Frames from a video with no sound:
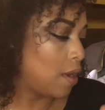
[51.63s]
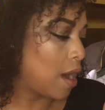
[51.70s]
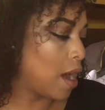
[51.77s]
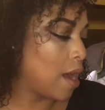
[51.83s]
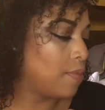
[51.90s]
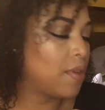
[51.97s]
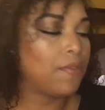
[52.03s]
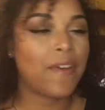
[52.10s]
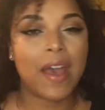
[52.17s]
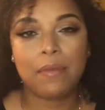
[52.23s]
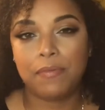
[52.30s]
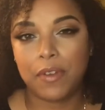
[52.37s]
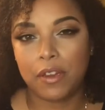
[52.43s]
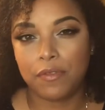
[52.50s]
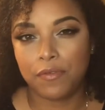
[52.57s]
uh, the
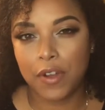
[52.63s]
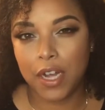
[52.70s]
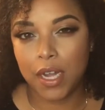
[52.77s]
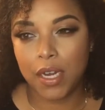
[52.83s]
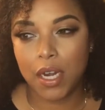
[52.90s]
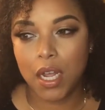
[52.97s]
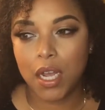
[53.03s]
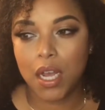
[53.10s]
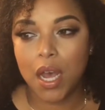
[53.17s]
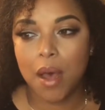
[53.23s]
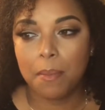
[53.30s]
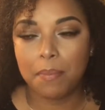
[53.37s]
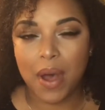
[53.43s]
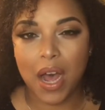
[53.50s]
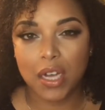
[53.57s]
FabFitFun
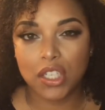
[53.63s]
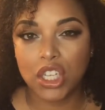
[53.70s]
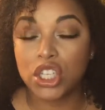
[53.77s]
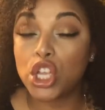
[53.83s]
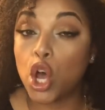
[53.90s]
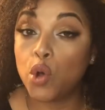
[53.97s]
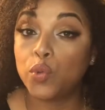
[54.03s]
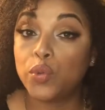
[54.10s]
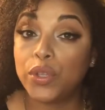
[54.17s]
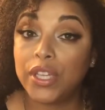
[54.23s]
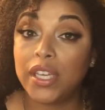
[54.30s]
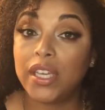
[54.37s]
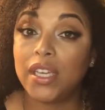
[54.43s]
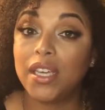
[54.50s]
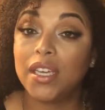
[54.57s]
box is
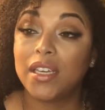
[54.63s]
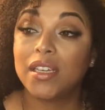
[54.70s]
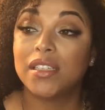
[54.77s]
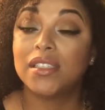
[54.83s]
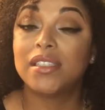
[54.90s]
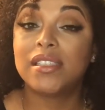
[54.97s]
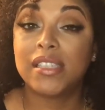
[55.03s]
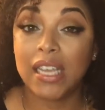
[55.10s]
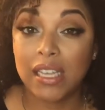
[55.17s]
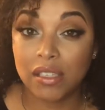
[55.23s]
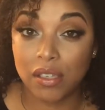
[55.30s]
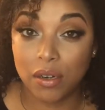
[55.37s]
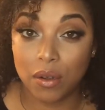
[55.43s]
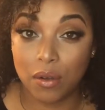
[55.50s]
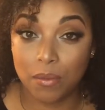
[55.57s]
only
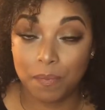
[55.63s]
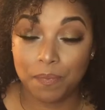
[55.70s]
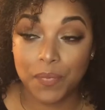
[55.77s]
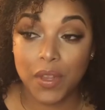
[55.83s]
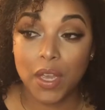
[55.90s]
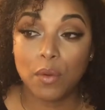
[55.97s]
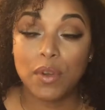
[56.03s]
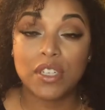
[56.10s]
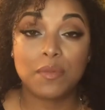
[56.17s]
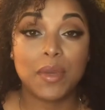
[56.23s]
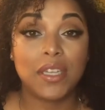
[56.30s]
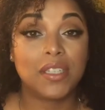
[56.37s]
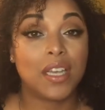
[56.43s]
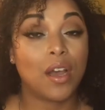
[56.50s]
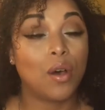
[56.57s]
seasonal, which
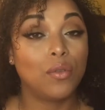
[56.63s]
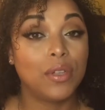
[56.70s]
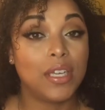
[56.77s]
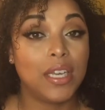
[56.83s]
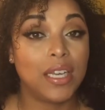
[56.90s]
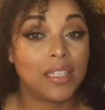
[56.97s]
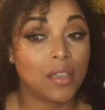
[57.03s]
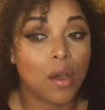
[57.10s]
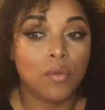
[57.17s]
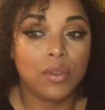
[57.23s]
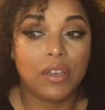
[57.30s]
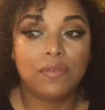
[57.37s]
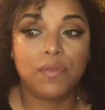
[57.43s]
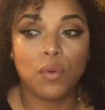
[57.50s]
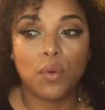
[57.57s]
means it only it's
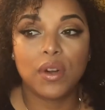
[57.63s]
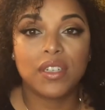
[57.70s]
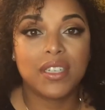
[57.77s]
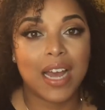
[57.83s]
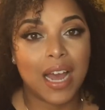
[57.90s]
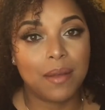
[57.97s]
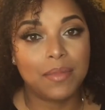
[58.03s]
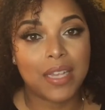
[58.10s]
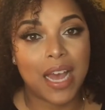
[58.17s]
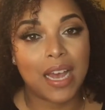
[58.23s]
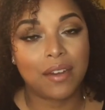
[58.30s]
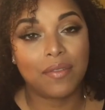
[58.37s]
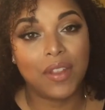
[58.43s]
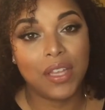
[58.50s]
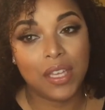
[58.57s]
only four times
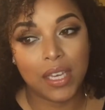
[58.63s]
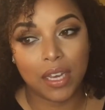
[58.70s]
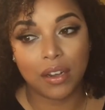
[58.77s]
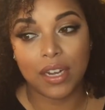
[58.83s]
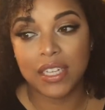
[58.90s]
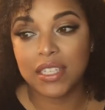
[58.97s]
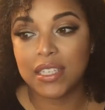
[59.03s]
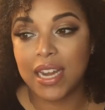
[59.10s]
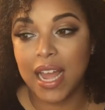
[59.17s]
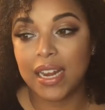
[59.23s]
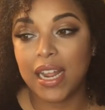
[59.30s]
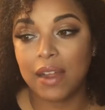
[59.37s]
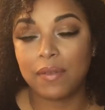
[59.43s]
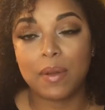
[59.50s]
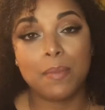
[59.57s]
out of the year. It's
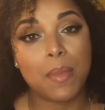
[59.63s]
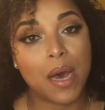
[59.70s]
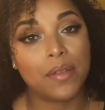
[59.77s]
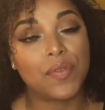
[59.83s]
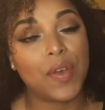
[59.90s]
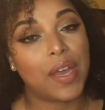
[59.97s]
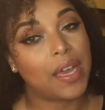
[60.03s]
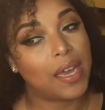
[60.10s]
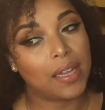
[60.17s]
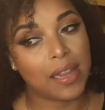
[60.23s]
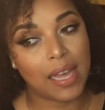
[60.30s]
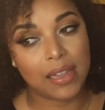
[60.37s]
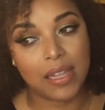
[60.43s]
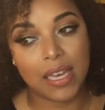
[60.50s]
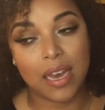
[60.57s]
not every month
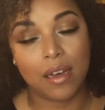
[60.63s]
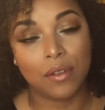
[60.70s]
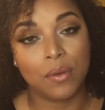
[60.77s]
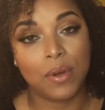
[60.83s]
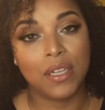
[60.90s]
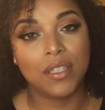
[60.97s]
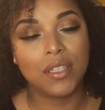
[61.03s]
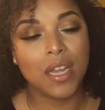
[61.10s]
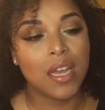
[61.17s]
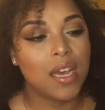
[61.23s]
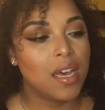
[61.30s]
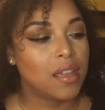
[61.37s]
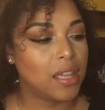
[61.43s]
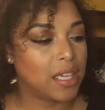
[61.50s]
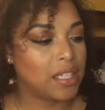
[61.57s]
like the ones.
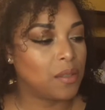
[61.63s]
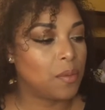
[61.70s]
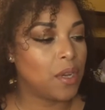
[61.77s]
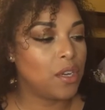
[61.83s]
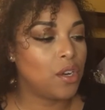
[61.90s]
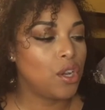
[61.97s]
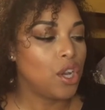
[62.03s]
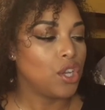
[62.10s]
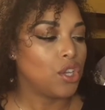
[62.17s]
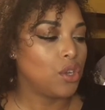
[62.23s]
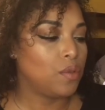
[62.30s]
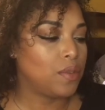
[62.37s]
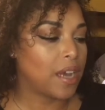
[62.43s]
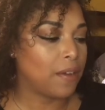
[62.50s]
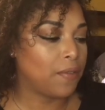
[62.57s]
This one,
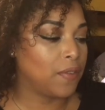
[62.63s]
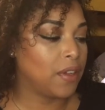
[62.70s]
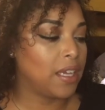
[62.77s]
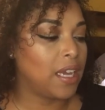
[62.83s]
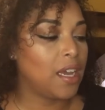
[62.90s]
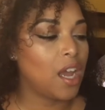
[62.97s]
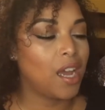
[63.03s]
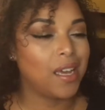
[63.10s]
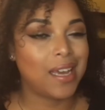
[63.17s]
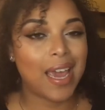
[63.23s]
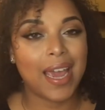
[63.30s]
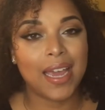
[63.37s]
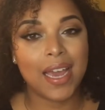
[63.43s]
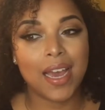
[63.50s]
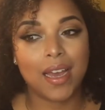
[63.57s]
you definitely
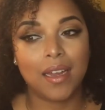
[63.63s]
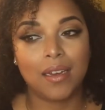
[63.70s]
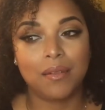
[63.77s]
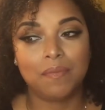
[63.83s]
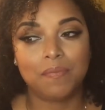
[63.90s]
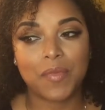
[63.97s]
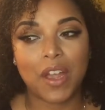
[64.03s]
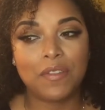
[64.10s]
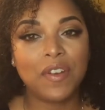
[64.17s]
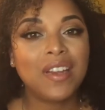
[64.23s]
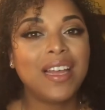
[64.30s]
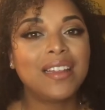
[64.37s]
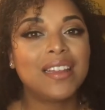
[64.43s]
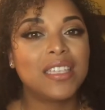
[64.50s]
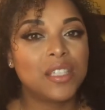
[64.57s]
can. I feel
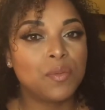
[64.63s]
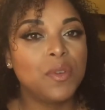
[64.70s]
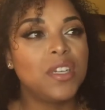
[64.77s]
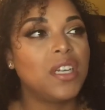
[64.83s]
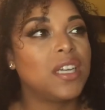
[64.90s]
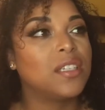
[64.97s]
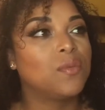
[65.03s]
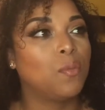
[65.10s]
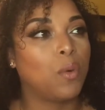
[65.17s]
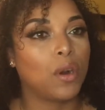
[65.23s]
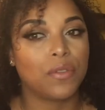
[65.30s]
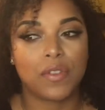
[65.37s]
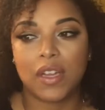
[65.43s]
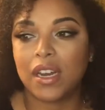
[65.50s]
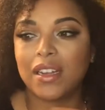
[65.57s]
like this one is
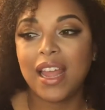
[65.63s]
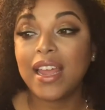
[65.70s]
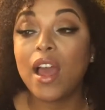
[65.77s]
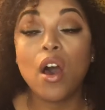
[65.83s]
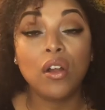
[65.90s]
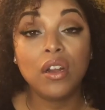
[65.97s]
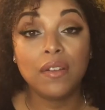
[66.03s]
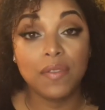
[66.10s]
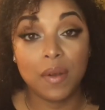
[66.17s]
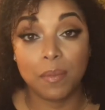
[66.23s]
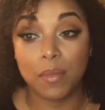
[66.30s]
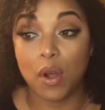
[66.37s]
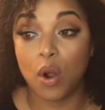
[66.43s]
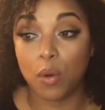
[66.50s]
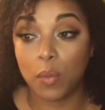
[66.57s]
worth it. Like all of
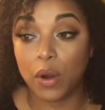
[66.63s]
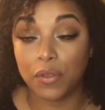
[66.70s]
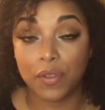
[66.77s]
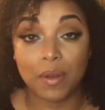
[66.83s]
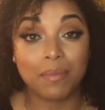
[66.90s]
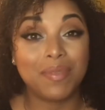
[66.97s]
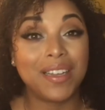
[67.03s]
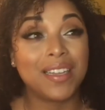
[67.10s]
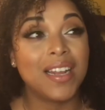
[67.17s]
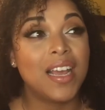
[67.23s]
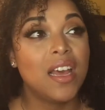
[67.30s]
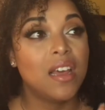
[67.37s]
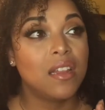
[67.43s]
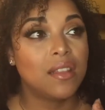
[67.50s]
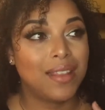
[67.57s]
them are worth it, but
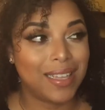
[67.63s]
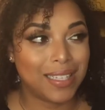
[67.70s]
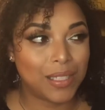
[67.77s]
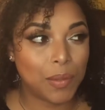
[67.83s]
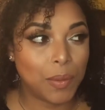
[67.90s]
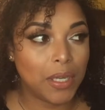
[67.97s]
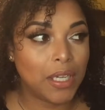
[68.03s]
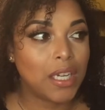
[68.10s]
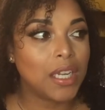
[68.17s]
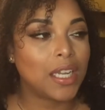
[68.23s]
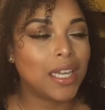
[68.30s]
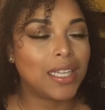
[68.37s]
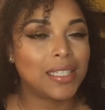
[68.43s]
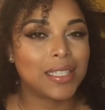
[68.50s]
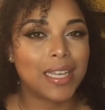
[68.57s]
this one
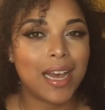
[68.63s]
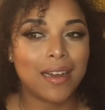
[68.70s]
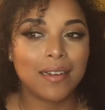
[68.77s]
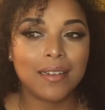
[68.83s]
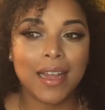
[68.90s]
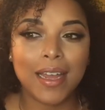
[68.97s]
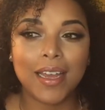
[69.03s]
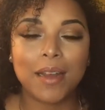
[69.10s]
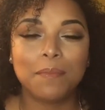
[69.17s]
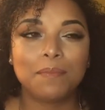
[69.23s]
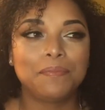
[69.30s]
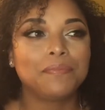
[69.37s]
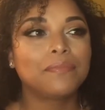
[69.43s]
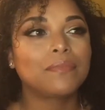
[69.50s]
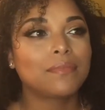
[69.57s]
is kind of like
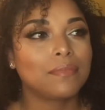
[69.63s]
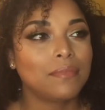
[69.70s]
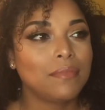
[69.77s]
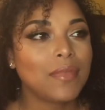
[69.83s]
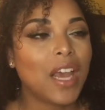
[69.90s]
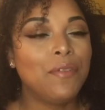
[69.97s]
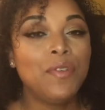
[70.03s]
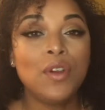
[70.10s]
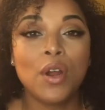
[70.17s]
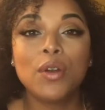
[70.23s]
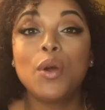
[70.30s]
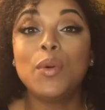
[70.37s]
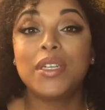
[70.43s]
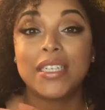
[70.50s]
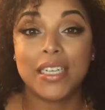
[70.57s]
if you don't
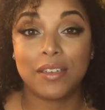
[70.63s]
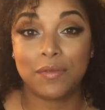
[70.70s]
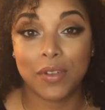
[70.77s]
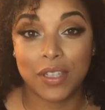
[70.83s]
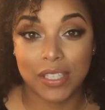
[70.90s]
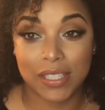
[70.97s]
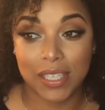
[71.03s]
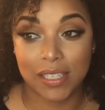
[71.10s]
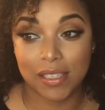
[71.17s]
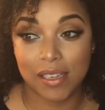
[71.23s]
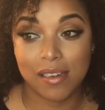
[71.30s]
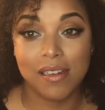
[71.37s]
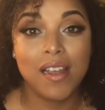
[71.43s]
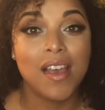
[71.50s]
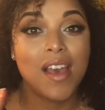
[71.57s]
know what to get for the
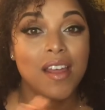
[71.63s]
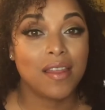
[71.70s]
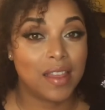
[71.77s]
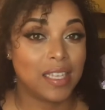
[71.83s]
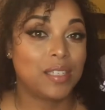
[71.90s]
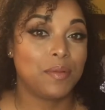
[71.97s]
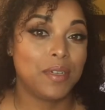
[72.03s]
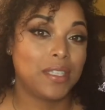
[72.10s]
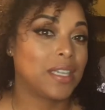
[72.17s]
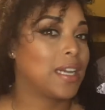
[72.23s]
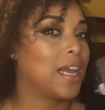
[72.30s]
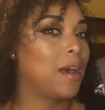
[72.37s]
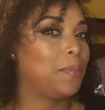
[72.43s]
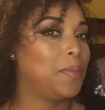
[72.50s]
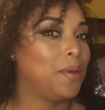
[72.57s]
season, this one is
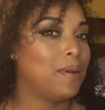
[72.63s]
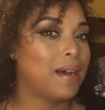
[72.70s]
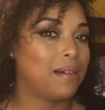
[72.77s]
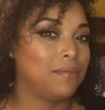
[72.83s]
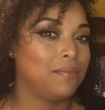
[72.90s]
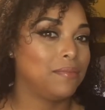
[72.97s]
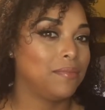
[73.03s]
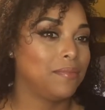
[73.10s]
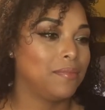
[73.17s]
going to help you out.